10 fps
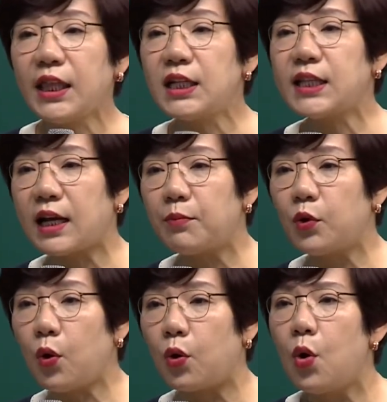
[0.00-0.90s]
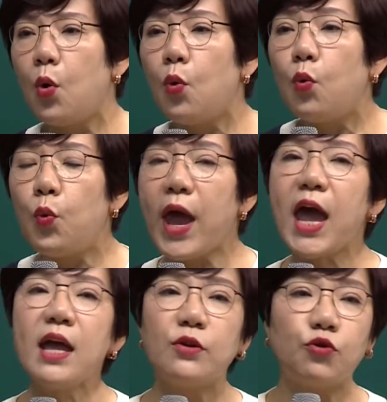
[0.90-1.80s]
for 3 or
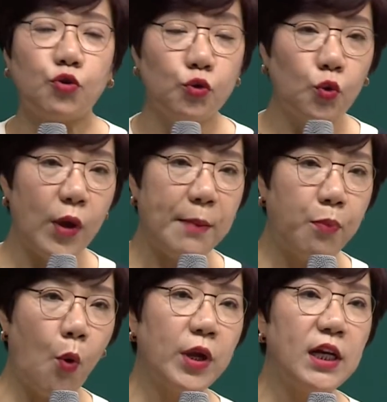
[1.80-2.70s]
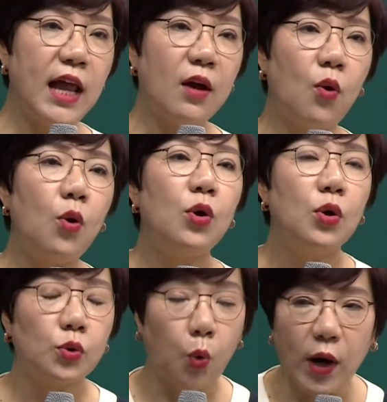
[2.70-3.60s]
4 years suddenly give up in the
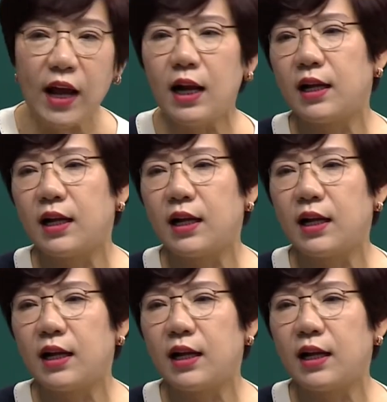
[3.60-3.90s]
middle?